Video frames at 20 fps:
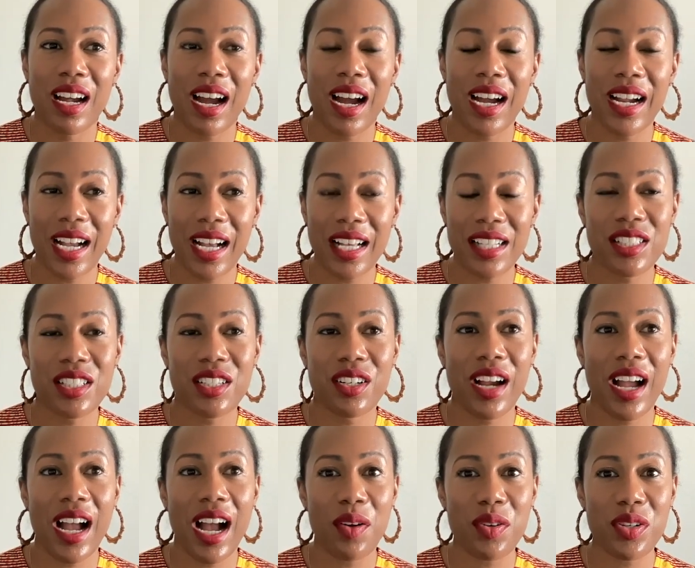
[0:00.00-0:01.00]
I asked her
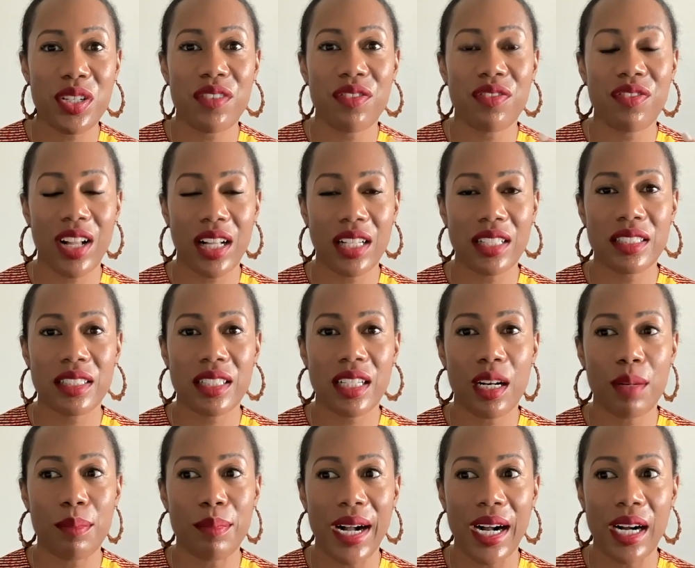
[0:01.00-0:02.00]
how she felt
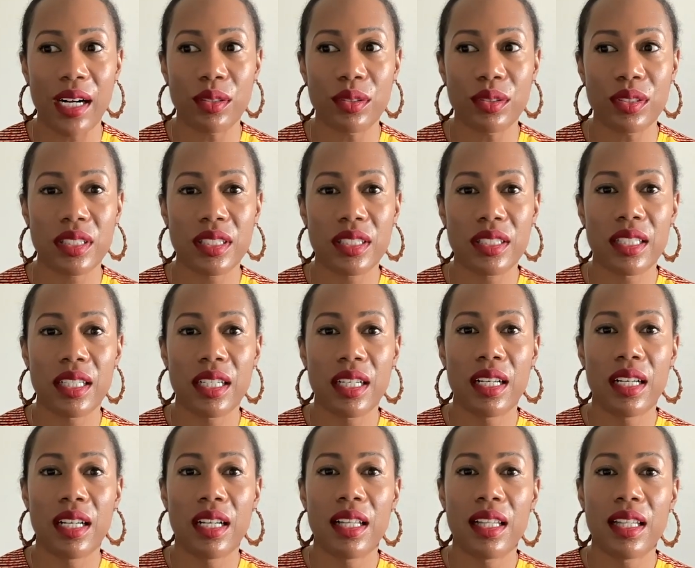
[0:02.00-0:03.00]
about
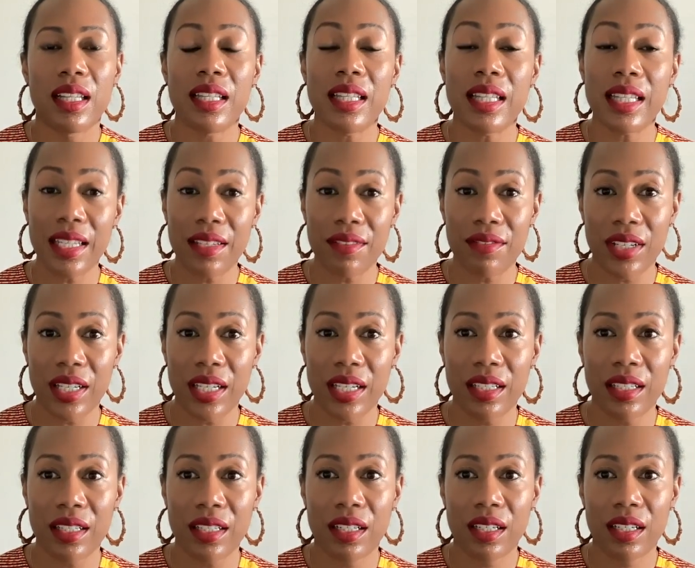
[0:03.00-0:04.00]

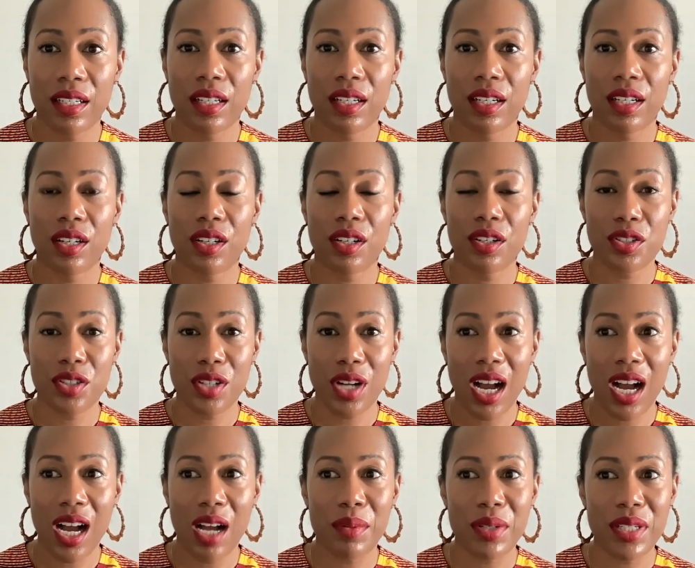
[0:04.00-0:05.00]
leaving her
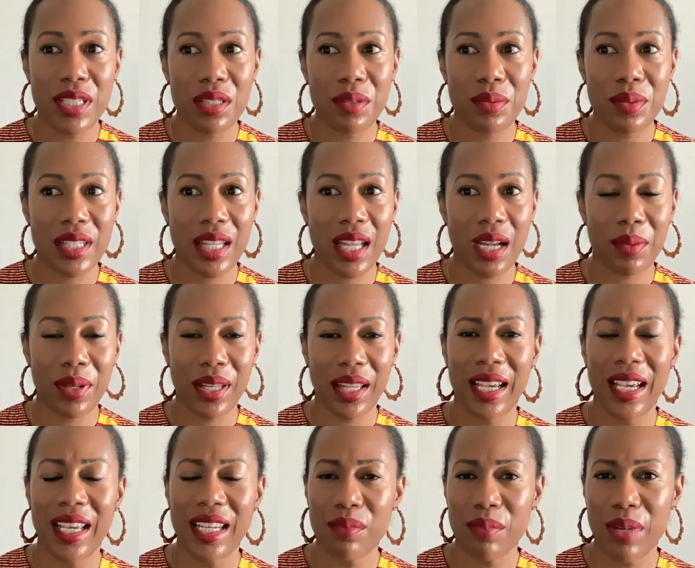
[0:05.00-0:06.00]
job. And she was like, Well, I
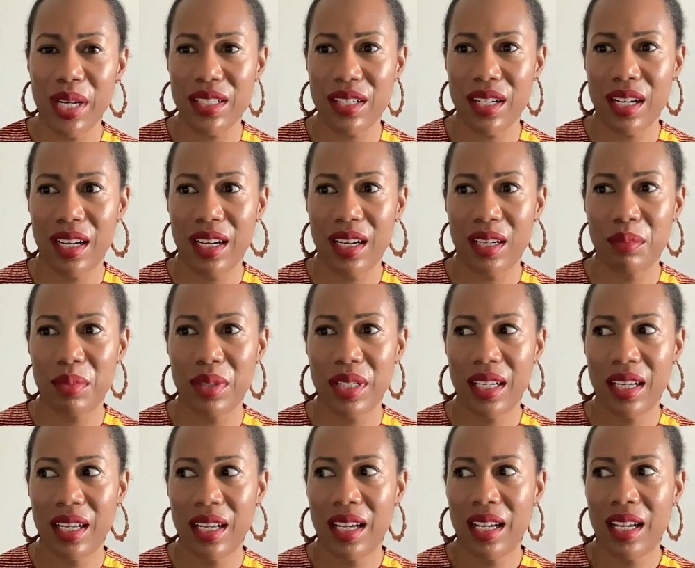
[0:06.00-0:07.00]
hated my job.
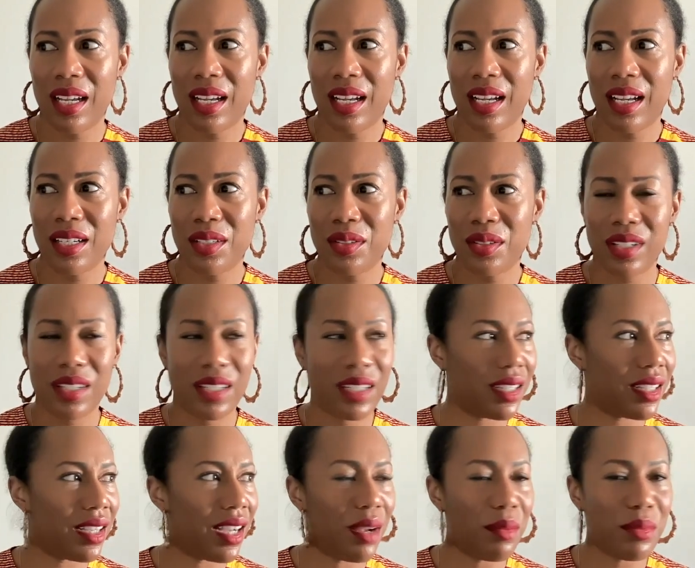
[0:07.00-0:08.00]
She,
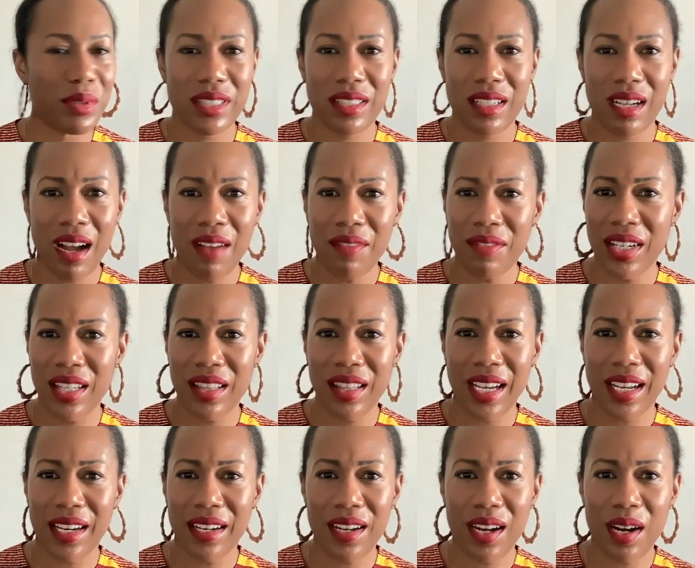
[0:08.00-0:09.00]
like, I was confident that I
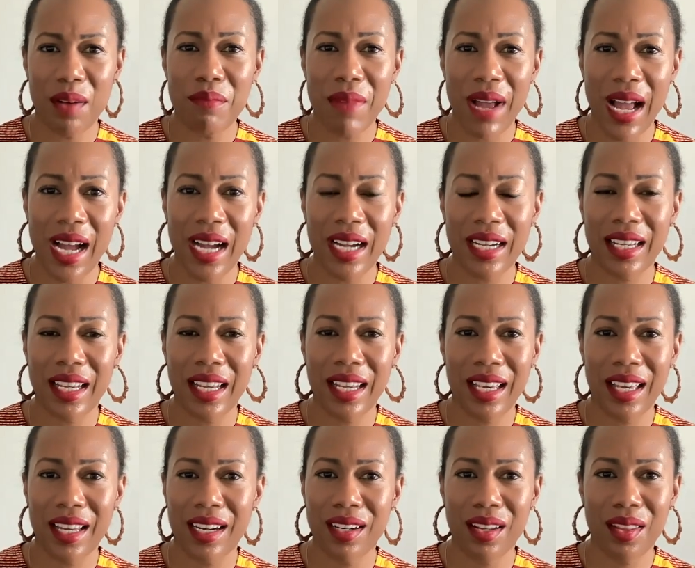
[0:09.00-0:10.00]
could come back and
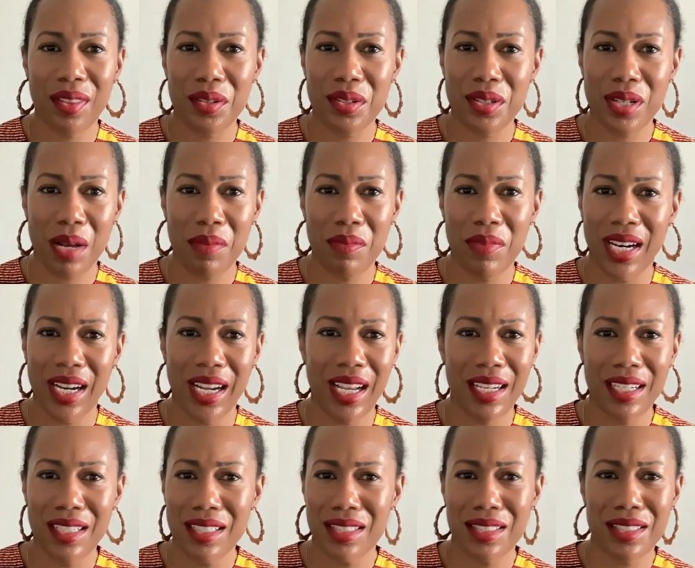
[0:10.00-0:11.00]
get another job that I
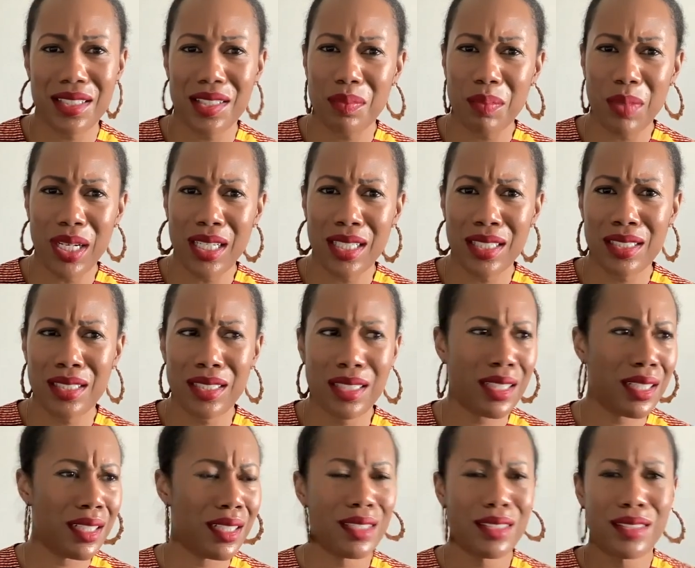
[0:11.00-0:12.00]
hated just as much.
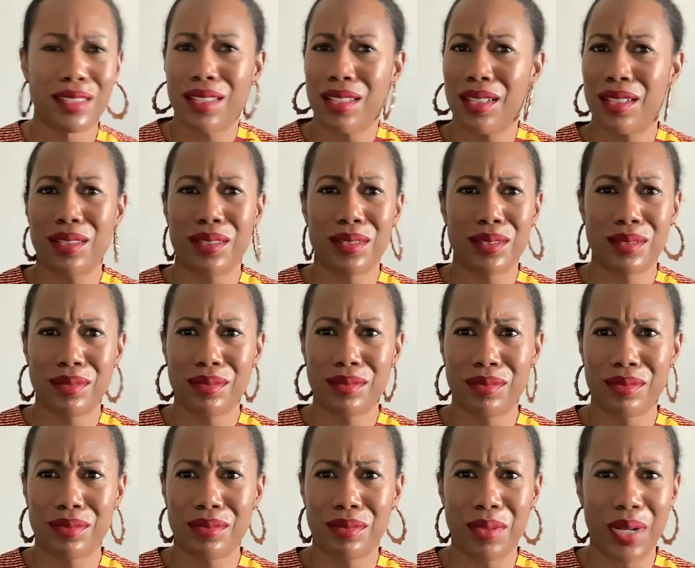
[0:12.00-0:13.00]
So
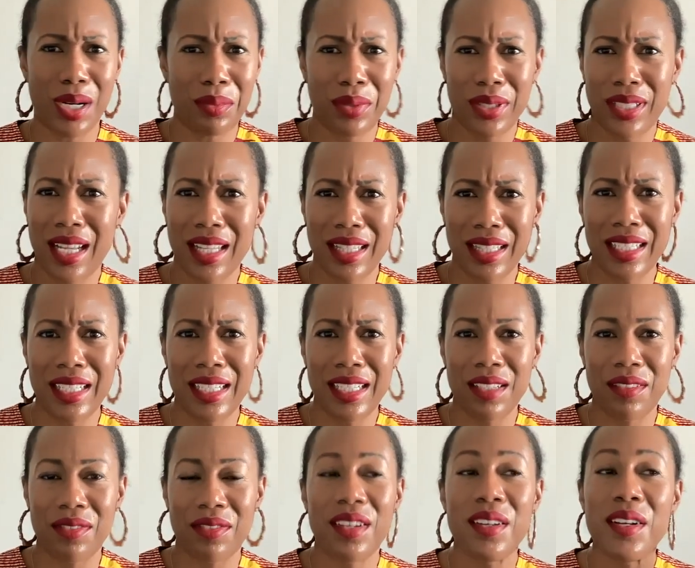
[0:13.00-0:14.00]
why wouldn't I
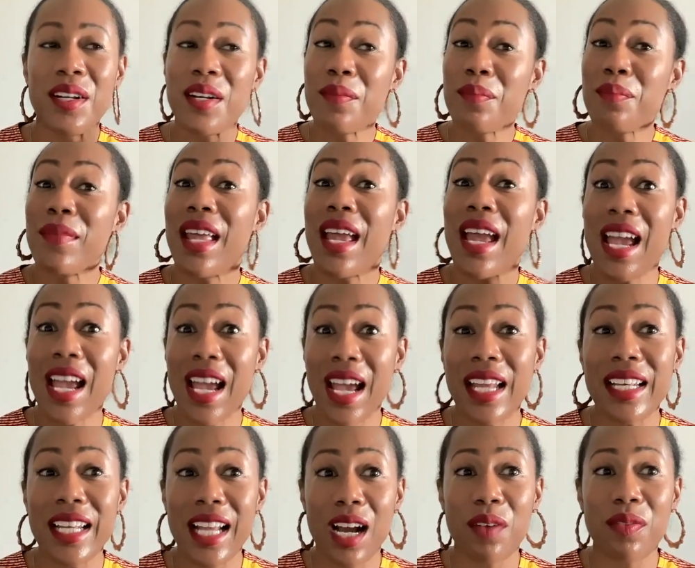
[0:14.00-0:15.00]
leave?
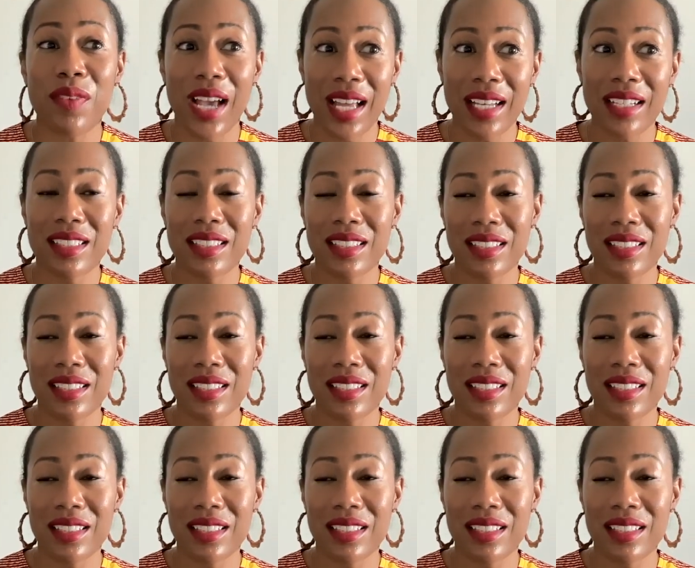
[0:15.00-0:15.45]
And now that